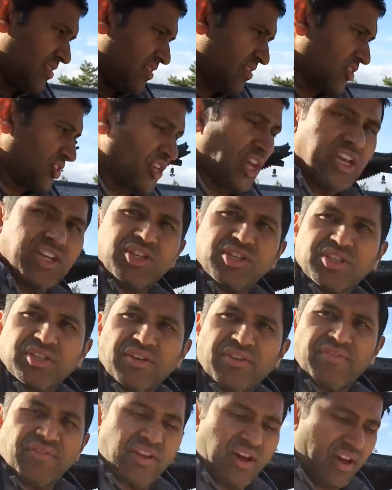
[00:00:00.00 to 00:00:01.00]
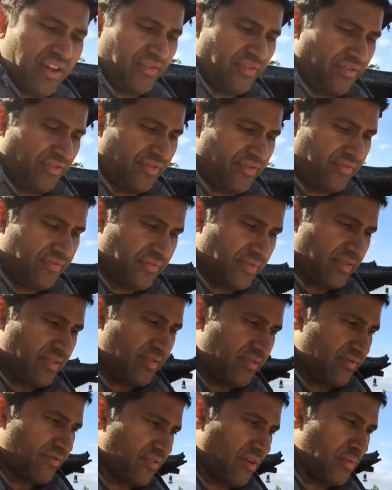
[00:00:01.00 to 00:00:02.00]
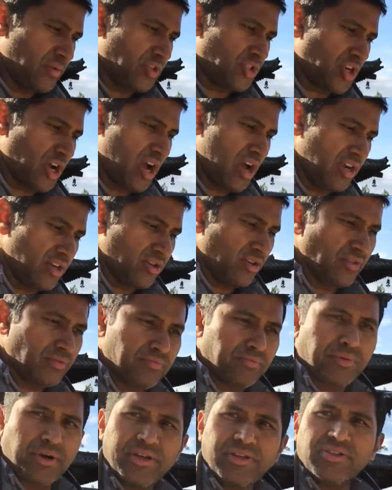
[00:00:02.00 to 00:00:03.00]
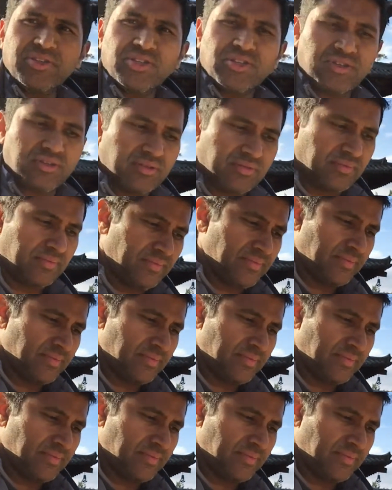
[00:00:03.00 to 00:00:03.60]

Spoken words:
stages of life, from a childhood prince